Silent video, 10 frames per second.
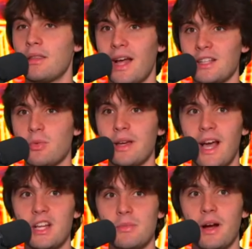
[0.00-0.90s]
That's why
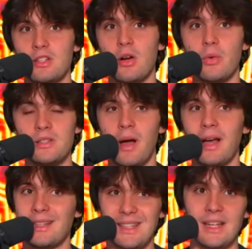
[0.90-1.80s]
cash buyers are always buying,
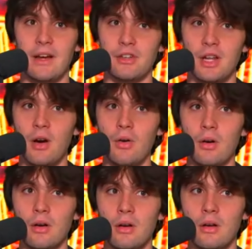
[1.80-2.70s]
because they never know.
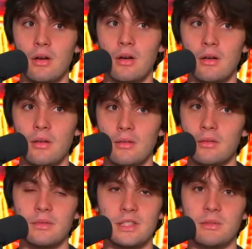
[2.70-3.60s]

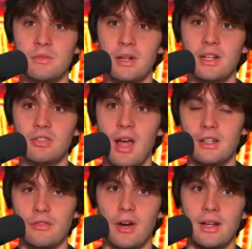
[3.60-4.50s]
Seems pretty
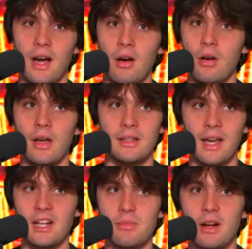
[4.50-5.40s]
attractive right now.
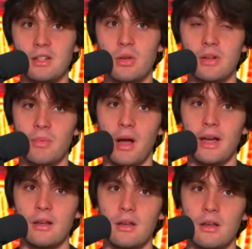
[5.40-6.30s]
Cash buyers are always
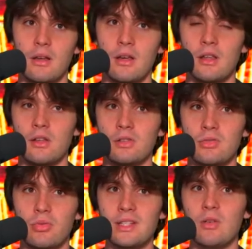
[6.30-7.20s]
buying. There's a
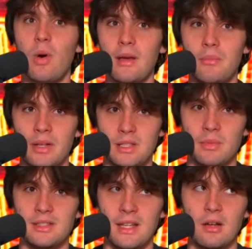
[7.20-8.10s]
reason why I picked up
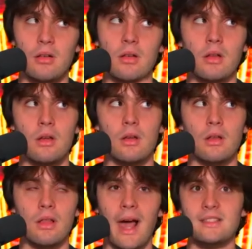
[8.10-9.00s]
a deal
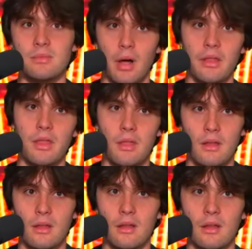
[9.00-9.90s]
last month
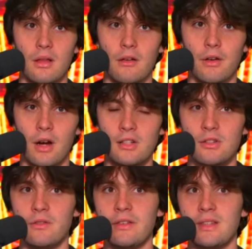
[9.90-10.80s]
for
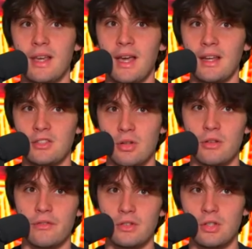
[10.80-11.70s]
150K and I sold
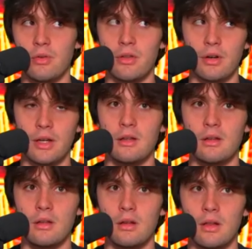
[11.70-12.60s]
it for 230
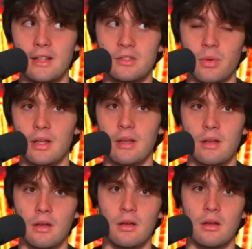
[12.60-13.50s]
last week.
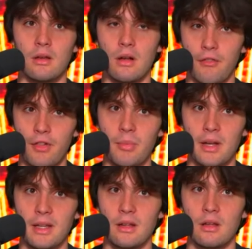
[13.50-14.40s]
A flip I did.